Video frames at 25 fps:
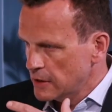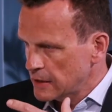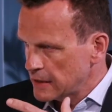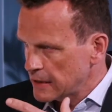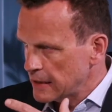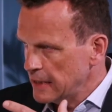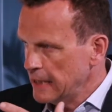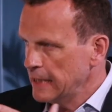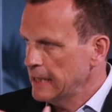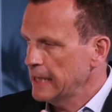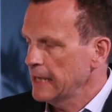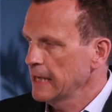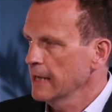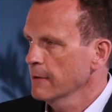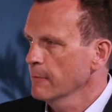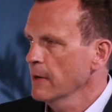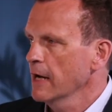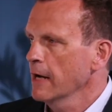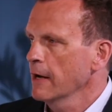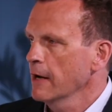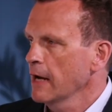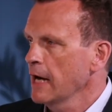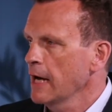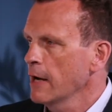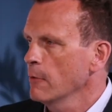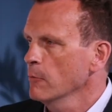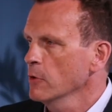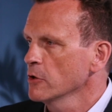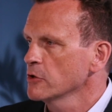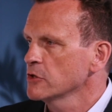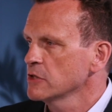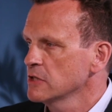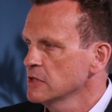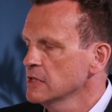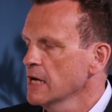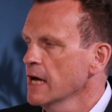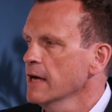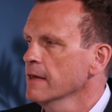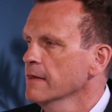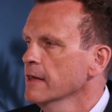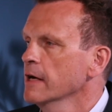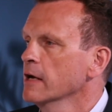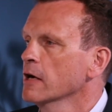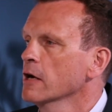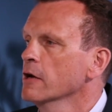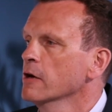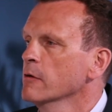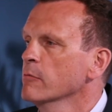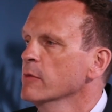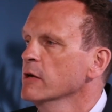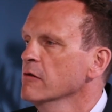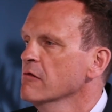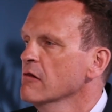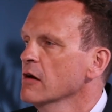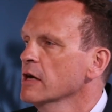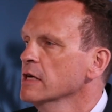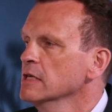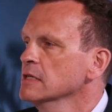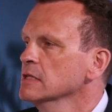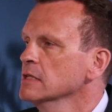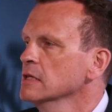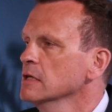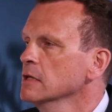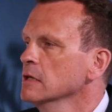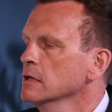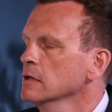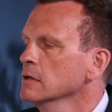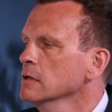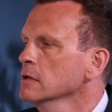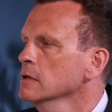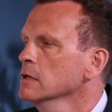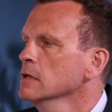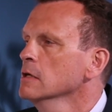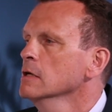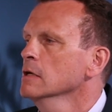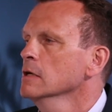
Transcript: thinking about how much debt they're going to be raising